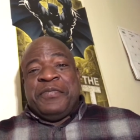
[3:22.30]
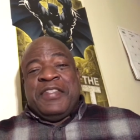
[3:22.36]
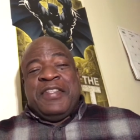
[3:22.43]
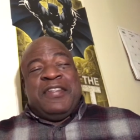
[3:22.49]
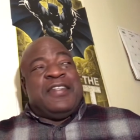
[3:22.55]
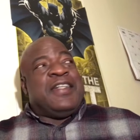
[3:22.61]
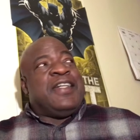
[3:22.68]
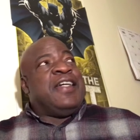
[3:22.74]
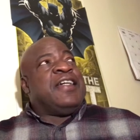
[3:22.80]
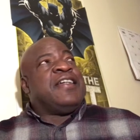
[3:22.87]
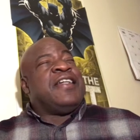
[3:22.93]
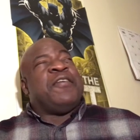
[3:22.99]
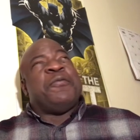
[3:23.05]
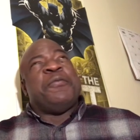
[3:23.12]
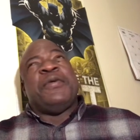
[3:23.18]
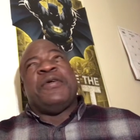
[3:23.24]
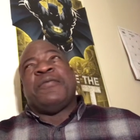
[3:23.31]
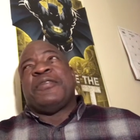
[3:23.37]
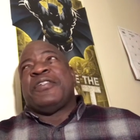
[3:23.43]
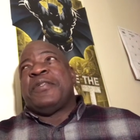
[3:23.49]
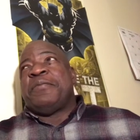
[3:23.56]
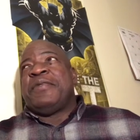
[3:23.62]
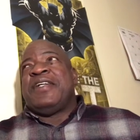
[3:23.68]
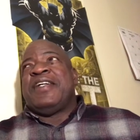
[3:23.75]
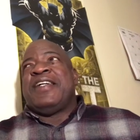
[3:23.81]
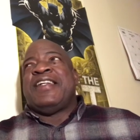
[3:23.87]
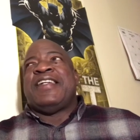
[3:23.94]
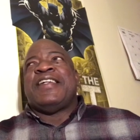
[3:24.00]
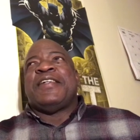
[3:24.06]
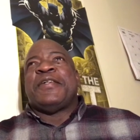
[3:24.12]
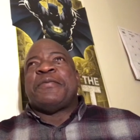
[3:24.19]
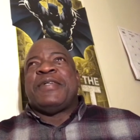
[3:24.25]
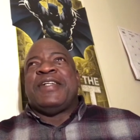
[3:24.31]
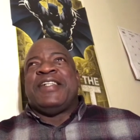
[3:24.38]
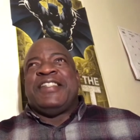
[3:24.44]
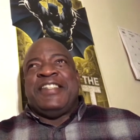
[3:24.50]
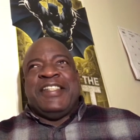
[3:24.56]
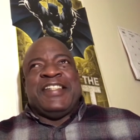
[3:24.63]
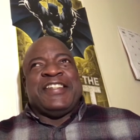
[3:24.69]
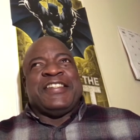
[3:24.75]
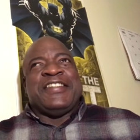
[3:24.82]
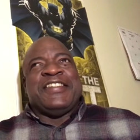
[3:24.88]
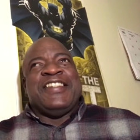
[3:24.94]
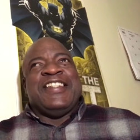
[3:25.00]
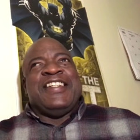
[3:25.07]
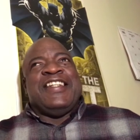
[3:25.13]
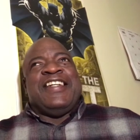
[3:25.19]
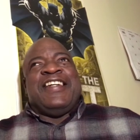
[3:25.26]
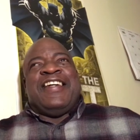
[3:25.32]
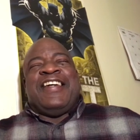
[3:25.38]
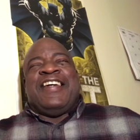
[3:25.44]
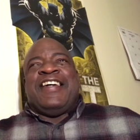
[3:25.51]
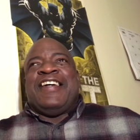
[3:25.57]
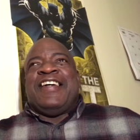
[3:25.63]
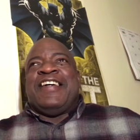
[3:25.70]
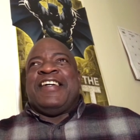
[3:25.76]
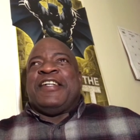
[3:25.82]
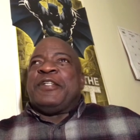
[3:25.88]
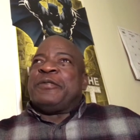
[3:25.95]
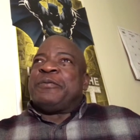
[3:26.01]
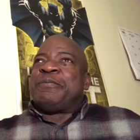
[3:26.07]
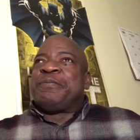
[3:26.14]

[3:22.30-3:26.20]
Okay, because I remember somebody on my channel uh,